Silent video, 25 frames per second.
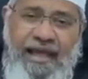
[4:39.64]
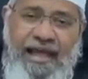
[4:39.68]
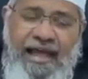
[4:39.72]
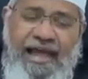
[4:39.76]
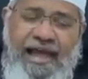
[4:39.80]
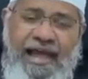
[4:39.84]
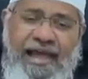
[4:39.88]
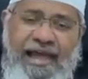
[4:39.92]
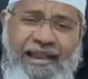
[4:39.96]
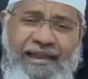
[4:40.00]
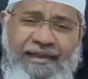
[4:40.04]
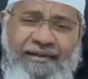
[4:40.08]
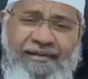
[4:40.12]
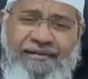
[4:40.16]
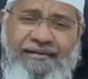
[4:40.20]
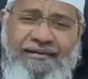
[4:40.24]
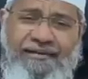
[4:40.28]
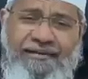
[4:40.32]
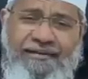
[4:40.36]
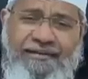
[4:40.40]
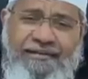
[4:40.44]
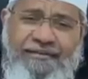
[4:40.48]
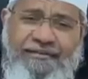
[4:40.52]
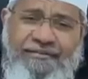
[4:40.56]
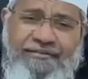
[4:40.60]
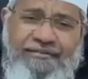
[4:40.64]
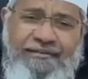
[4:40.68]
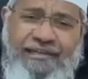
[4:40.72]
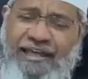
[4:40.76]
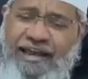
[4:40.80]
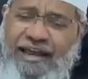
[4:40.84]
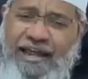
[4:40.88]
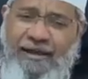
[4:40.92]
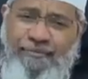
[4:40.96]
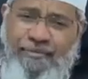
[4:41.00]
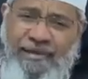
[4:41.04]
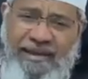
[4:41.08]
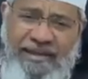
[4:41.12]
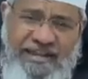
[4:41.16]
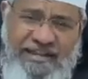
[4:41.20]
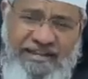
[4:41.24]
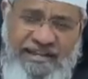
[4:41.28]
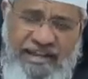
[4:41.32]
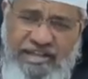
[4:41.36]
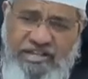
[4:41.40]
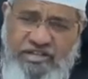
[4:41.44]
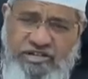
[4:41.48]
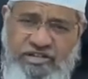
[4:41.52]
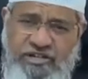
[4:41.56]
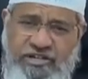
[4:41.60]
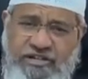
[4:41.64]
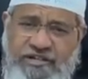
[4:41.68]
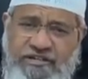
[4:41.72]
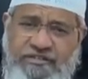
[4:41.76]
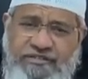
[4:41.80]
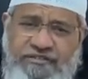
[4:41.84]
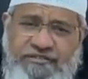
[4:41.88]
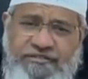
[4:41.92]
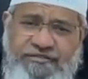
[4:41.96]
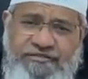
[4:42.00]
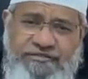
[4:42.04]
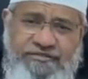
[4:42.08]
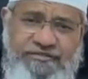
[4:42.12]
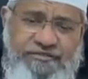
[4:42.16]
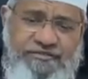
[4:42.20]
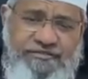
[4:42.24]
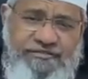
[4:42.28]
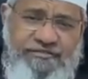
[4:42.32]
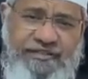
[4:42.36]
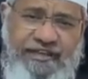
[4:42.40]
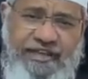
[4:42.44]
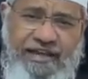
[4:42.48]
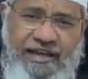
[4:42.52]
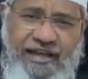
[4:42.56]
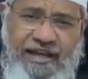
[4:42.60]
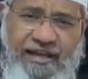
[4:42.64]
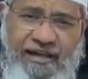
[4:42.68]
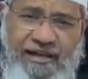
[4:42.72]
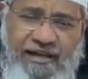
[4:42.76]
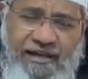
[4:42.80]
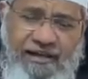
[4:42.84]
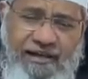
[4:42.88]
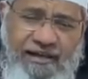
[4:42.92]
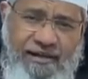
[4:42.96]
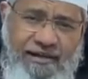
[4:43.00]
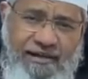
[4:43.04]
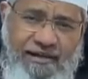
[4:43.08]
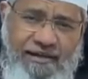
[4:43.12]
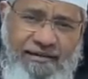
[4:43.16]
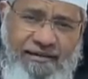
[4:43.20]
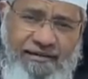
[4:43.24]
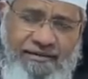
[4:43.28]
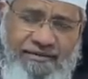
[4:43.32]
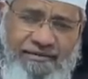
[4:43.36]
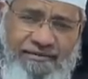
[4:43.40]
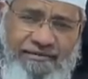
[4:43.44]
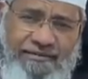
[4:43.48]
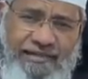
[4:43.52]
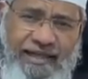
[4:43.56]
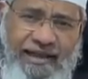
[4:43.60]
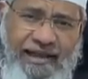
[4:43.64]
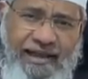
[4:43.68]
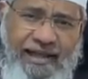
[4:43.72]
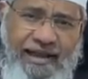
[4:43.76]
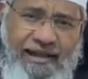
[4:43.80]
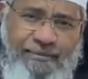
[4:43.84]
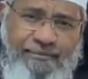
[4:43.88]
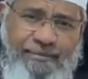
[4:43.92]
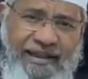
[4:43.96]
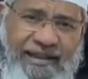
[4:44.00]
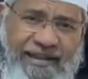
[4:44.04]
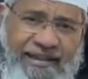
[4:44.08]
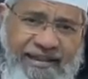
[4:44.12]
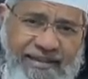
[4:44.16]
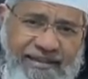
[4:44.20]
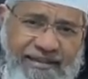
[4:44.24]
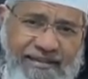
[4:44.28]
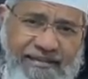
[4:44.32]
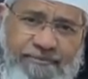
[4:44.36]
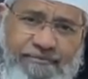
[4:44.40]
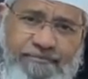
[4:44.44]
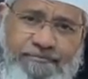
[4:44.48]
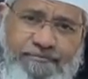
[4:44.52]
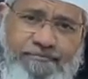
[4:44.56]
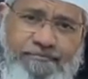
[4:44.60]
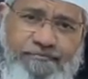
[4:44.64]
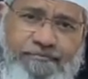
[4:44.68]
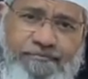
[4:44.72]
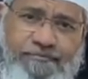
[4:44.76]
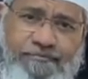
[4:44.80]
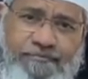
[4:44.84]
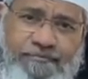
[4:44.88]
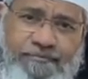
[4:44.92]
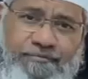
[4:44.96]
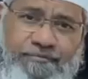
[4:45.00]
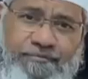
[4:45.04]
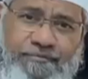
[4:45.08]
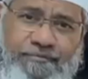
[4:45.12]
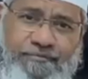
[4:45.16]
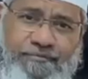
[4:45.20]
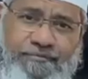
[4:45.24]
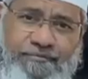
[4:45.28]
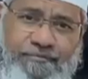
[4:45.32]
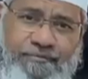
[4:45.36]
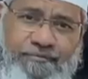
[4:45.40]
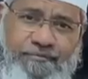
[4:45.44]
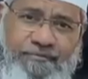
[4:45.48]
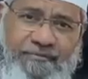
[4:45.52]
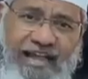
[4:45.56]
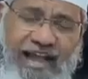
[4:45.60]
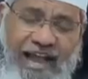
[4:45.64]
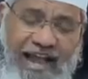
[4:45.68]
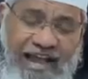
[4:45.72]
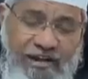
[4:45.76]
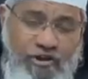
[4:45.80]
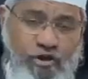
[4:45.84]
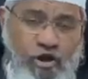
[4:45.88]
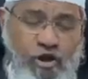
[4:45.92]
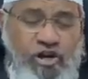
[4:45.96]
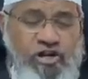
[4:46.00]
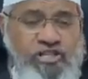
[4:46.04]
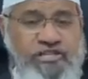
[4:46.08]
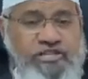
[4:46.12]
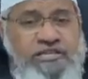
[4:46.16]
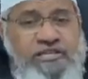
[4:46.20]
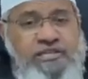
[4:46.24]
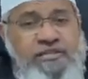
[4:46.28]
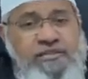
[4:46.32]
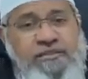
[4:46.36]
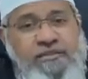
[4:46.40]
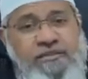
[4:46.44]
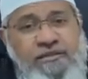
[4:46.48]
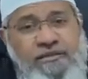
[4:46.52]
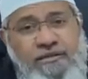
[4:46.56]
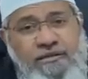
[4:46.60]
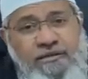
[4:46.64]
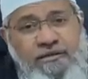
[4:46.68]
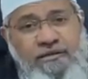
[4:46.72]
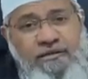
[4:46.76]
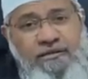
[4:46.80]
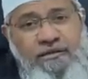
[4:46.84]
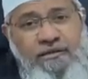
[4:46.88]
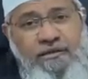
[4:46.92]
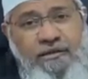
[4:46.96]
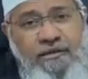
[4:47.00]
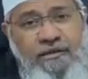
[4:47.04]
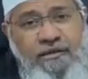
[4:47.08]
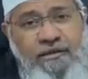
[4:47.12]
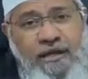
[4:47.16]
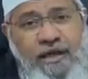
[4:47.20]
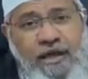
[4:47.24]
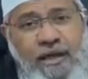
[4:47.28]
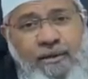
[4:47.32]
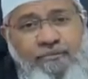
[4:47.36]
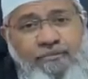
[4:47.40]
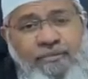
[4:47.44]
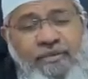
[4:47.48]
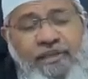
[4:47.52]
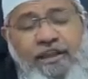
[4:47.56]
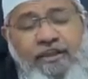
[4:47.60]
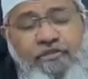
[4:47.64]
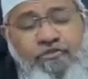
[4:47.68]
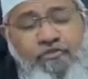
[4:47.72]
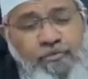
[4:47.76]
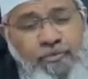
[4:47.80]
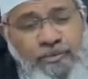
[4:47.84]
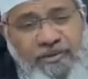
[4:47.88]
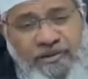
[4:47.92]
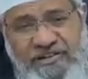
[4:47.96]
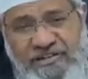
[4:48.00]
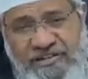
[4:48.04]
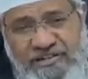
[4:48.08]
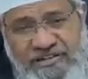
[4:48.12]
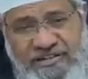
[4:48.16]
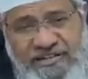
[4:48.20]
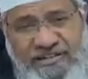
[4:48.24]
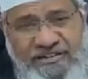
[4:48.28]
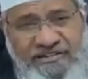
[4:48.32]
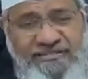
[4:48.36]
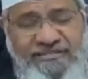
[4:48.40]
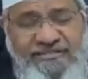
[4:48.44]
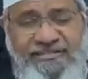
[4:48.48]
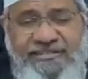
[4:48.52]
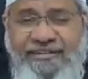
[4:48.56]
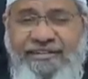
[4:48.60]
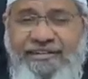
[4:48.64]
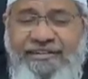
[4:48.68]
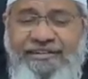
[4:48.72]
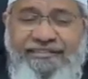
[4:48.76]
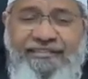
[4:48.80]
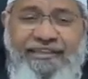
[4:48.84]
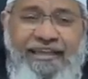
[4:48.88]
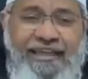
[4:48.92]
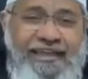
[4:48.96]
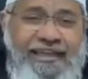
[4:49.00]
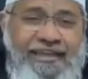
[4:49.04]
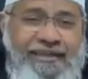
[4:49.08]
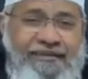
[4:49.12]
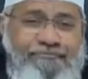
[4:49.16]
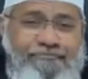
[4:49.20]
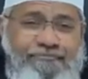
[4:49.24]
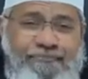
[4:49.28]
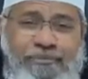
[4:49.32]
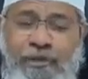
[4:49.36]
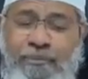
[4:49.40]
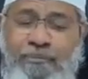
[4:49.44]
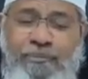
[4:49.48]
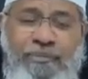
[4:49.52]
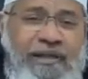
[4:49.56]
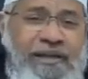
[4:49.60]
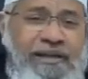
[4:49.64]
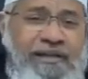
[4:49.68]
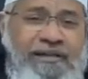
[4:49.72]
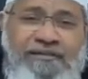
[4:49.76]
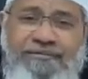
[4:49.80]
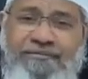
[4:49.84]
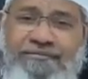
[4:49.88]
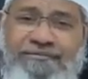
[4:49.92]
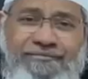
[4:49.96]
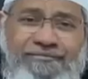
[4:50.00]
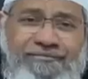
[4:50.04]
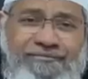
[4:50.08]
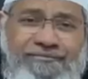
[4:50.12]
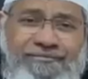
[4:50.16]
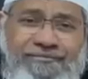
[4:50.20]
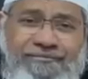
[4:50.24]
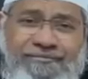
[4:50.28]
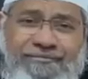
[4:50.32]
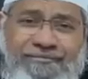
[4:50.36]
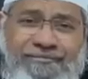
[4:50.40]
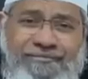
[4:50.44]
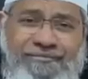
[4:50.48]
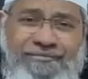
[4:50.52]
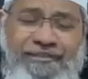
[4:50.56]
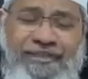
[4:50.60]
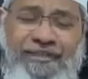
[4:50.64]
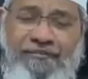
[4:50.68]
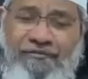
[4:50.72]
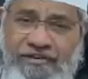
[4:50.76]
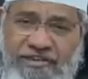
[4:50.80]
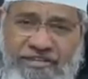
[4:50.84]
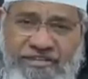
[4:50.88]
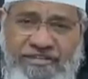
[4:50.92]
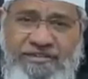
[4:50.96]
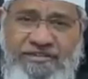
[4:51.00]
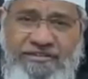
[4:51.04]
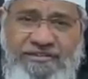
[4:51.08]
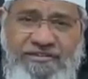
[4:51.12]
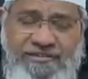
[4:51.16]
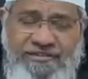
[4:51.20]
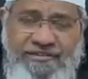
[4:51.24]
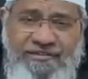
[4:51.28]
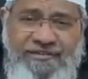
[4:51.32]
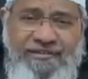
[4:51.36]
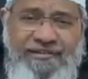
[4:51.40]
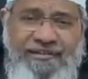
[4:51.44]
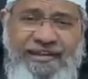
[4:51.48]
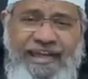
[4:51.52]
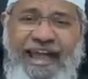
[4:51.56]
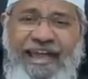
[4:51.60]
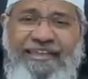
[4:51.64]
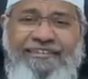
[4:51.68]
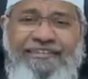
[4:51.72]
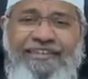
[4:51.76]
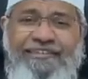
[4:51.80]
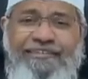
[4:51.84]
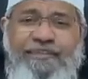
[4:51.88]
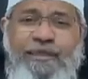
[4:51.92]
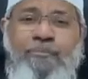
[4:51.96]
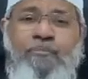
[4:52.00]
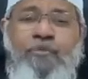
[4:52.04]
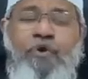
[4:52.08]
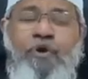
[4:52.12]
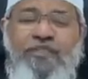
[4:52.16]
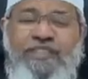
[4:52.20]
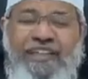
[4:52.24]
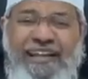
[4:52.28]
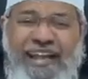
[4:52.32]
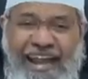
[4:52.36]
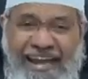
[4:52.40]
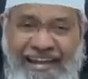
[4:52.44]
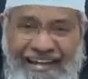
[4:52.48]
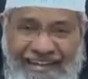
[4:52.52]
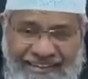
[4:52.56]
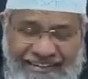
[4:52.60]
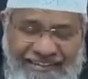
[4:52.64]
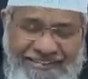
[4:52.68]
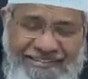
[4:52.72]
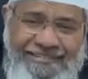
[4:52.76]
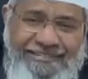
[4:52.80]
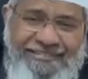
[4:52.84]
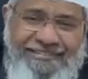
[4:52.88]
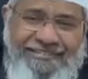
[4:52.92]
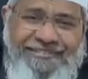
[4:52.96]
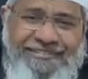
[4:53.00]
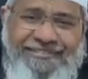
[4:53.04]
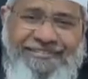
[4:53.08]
And there are many cultures, there are many ideologies, many superstitions. Then people, they wish and then they blow the candles.